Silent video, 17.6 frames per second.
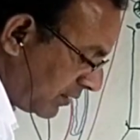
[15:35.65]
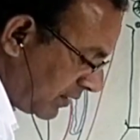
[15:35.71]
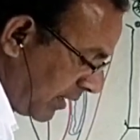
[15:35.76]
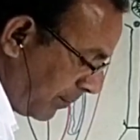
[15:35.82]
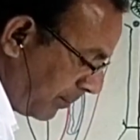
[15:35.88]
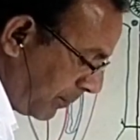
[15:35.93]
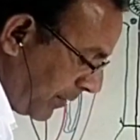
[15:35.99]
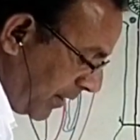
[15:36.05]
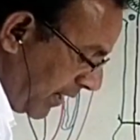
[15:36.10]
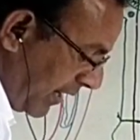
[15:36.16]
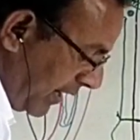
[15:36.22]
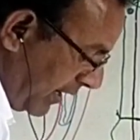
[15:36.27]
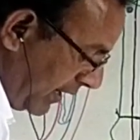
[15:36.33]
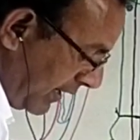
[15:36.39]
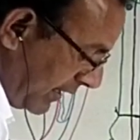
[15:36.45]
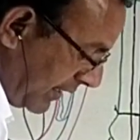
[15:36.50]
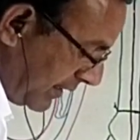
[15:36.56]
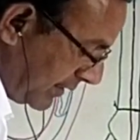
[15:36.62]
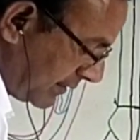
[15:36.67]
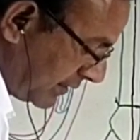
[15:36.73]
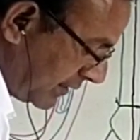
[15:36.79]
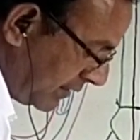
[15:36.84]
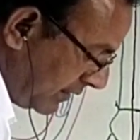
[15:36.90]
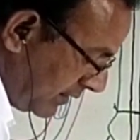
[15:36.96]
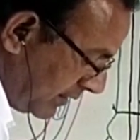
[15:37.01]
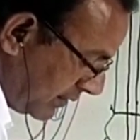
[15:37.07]
the male
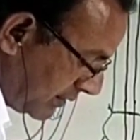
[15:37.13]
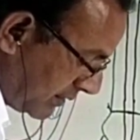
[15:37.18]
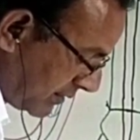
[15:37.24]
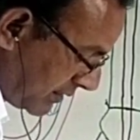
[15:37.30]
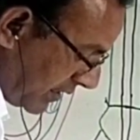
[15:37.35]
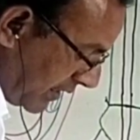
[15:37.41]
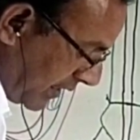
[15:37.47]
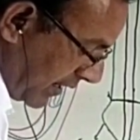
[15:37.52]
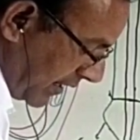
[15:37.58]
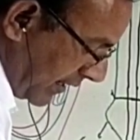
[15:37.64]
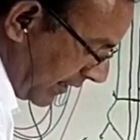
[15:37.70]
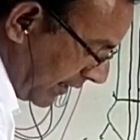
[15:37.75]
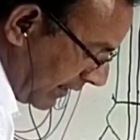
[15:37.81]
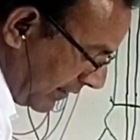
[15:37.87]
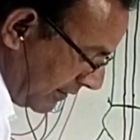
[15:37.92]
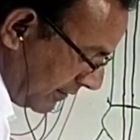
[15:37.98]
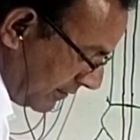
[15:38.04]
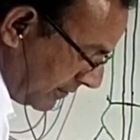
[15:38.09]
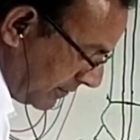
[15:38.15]
is sterile.